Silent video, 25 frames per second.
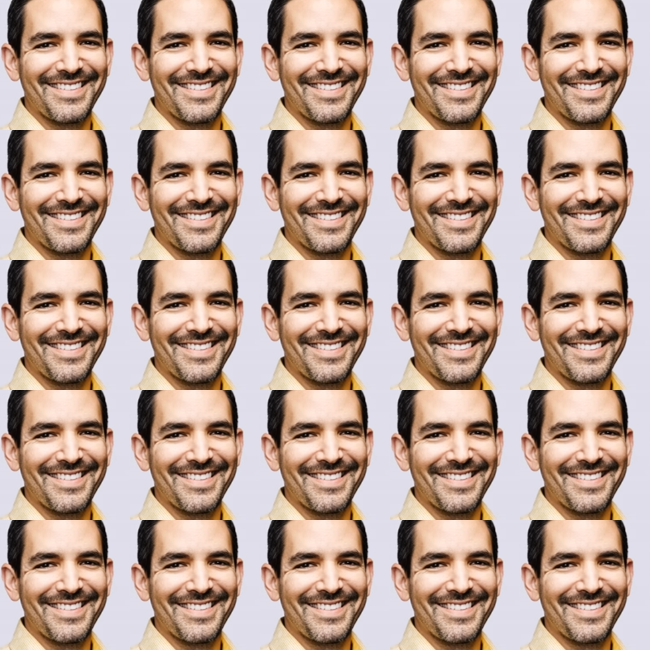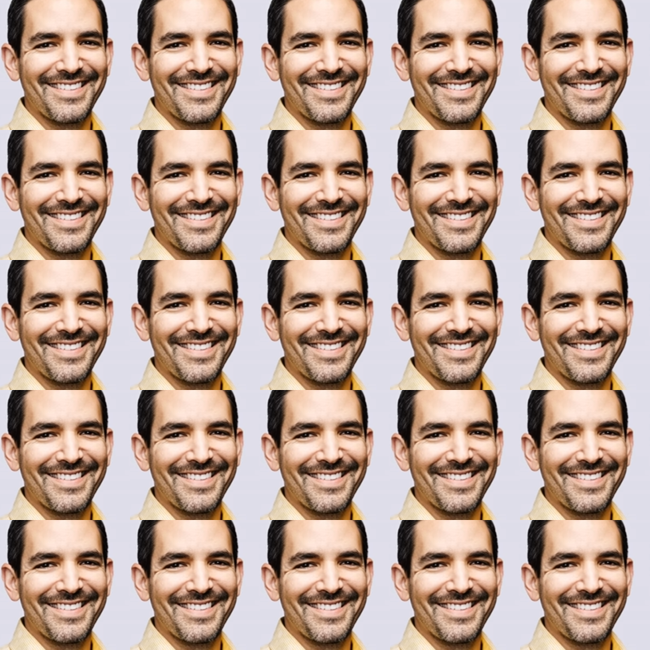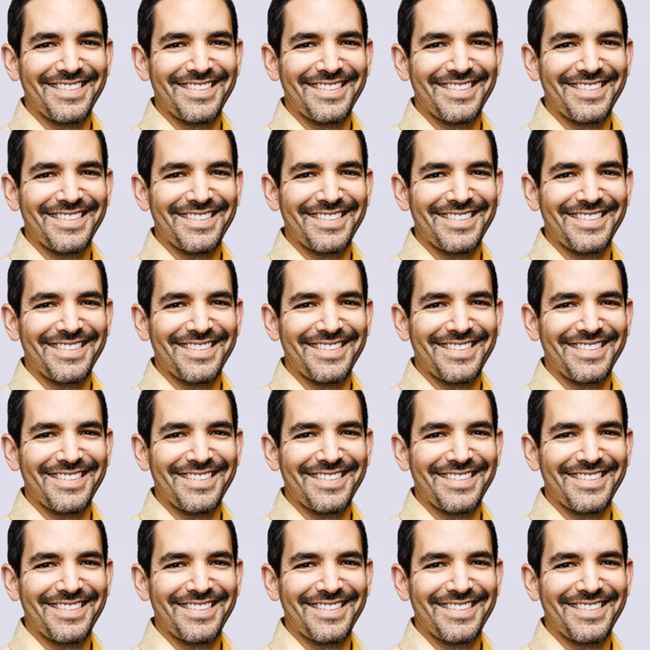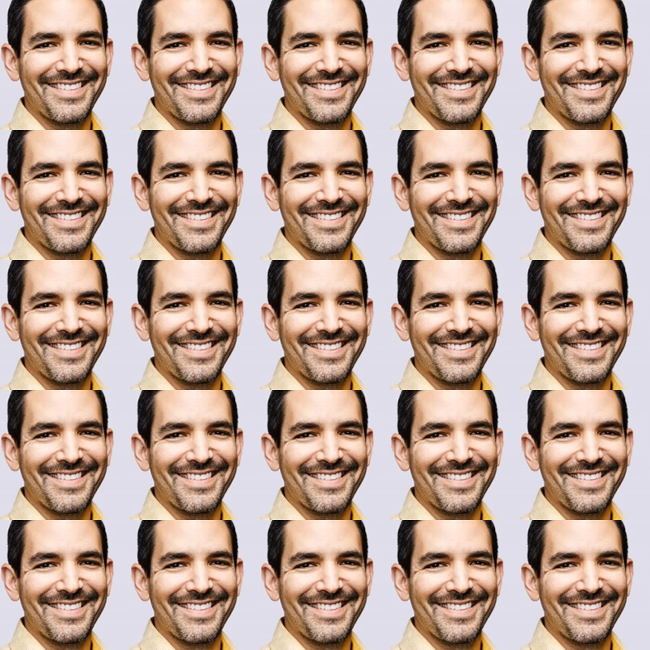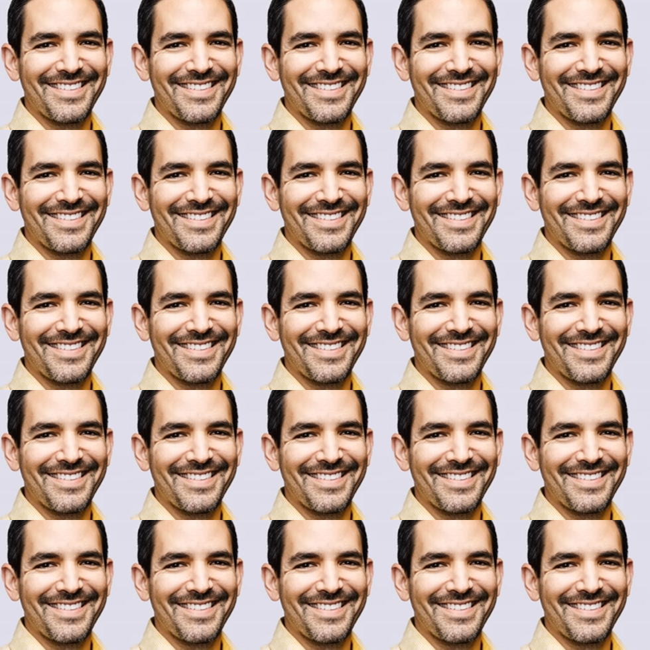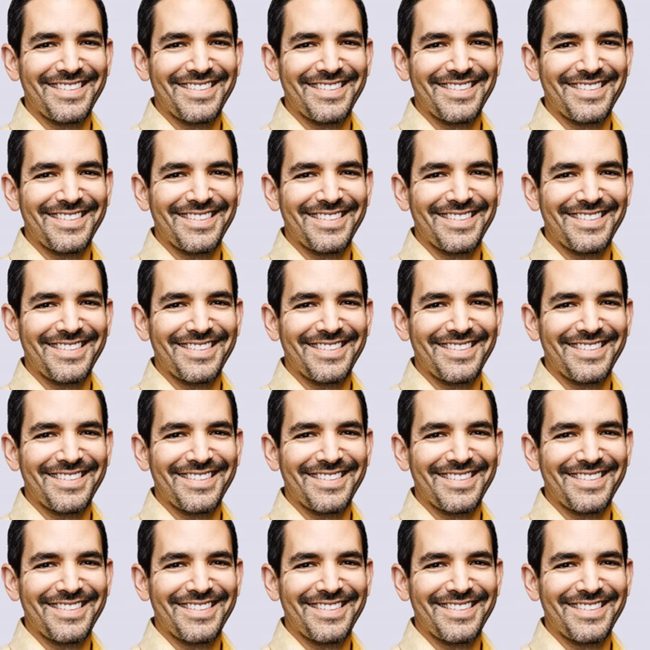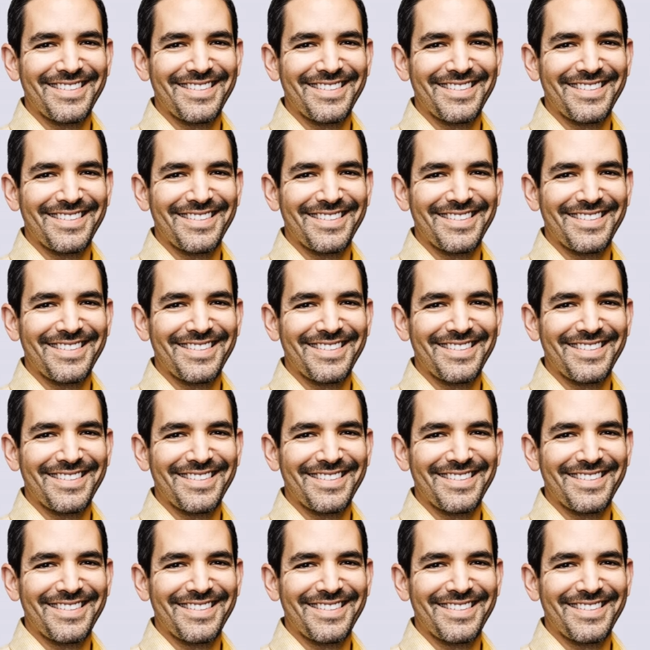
The face doesn't move, so there is nothing to read.